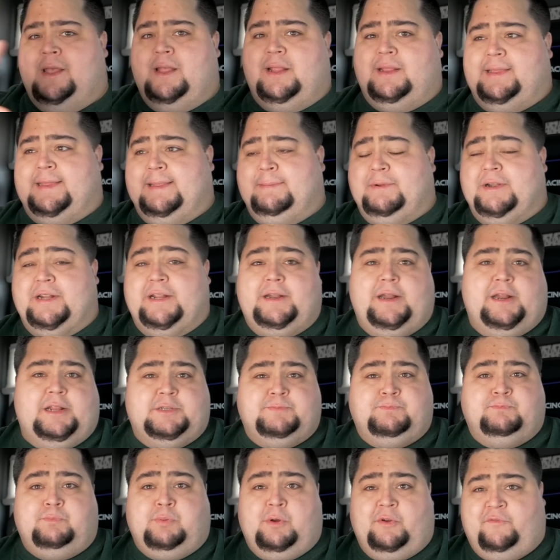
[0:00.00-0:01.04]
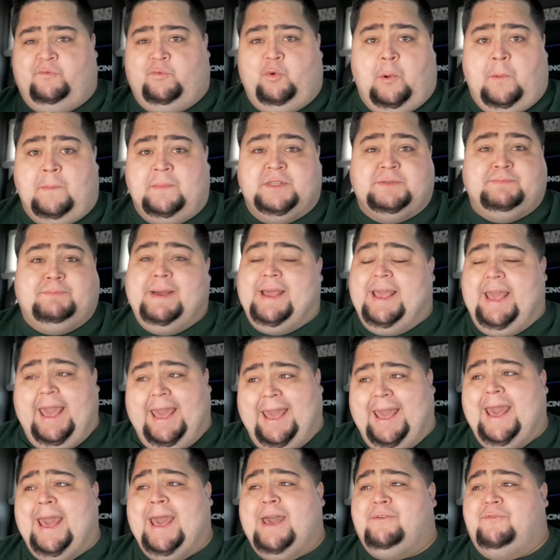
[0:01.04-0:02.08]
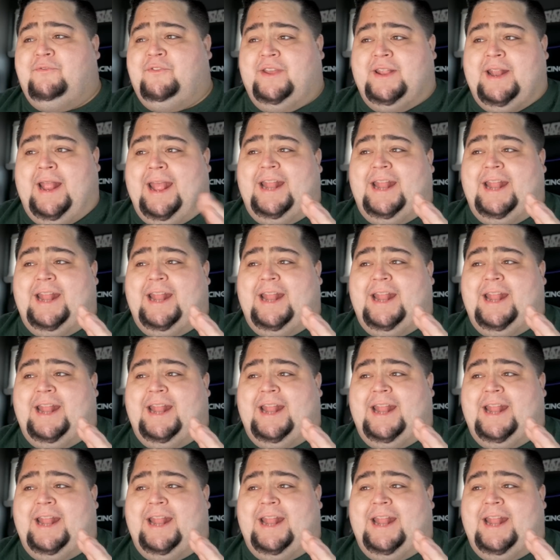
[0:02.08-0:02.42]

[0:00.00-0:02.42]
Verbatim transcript: limited its performance by half in